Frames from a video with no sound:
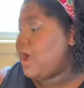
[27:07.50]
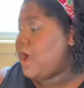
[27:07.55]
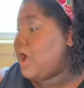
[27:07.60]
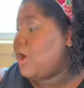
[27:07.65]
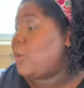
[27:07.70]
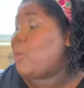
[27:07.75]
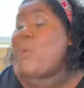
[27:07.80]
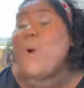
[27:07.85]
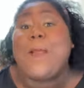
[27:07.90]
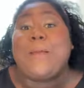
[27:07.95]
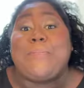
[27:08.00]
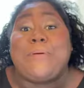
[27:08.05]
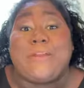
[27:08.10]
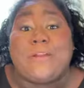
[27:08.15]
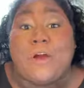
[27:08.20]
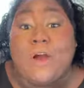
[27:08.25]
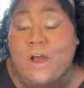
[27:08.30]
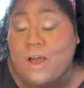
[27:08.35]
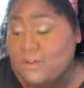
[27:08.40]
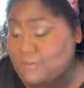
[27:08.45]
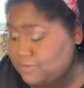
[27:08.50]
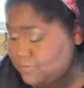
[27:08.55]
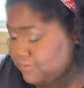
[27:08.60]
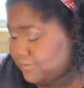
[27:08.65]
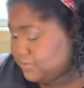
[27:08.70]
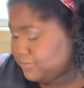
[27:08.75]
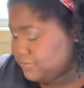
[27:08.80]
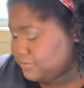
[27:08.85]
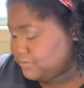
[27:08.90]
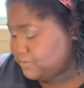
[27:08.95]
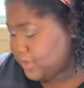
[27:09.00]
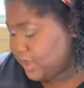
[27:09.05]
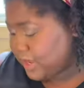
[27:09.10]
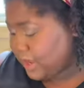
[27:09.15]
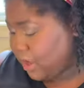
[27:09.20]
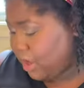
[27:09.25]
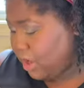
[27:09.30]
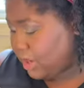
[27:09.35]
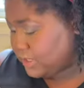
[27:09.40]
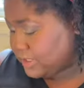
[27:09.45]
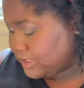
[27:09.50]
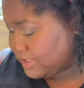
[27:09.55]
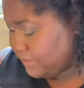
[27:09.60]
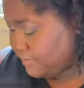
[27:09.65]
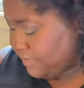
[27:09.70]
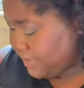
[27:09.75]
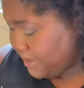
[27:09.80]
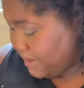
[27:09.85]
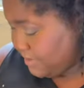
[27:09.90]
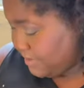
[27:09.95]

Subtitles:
wipe it off, like on something.